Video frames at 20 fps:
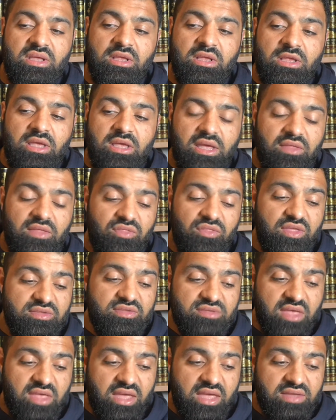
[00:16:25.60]
In
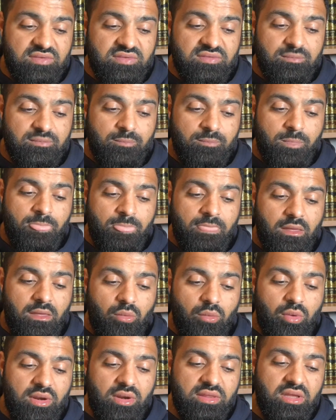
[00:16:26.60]
this case,
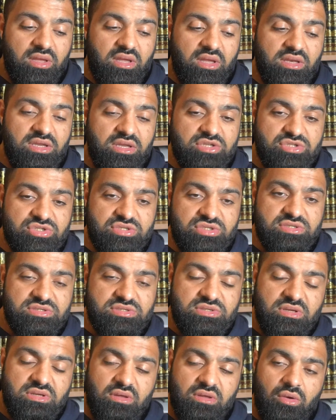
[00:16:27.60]
one of the
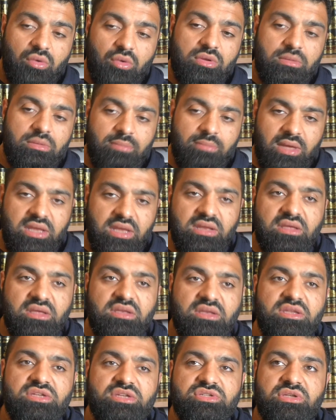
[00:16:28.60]
conditions, or the main
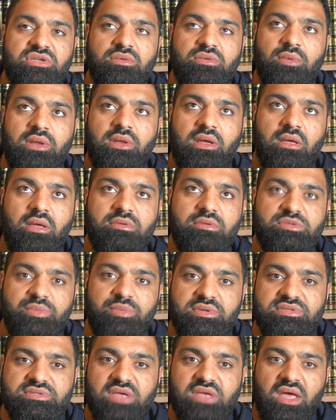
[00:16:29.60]
condition when it comes to
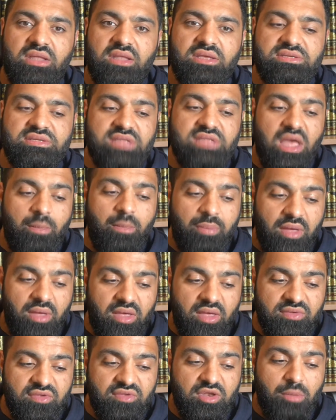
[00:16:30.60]
paying zakat, is that a
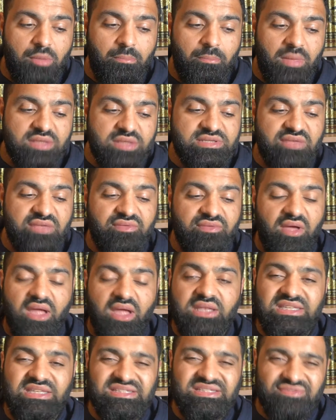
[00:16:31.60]
person must have
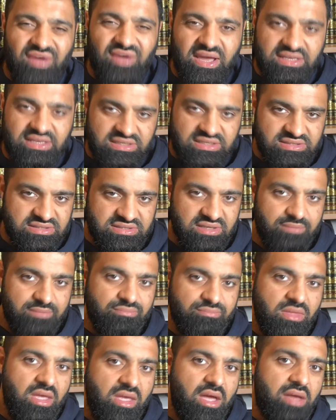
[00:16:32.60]
undivided
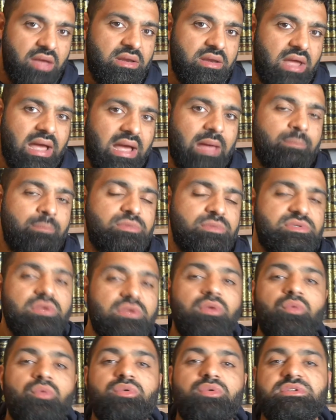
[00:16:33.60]
and
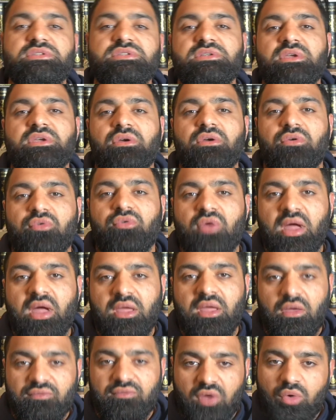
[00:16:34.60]
absolute
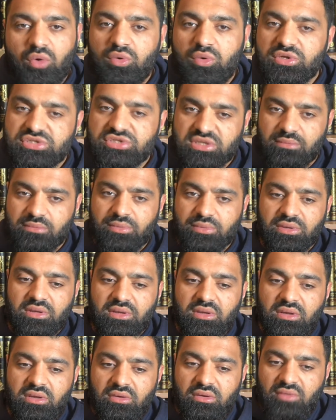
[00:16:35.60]
right of ownership,
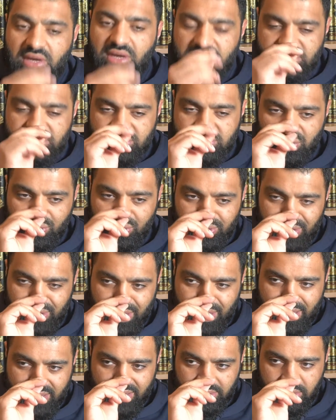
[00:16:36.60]
right? So the
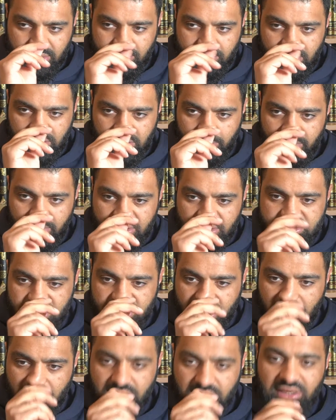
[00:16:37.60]
item that they're paying
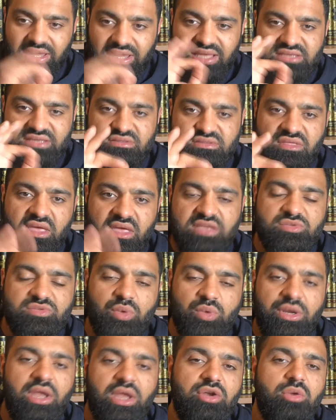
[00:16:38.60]
zakat on is theirs
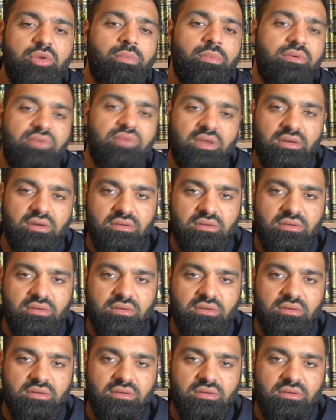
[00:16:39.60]
100%.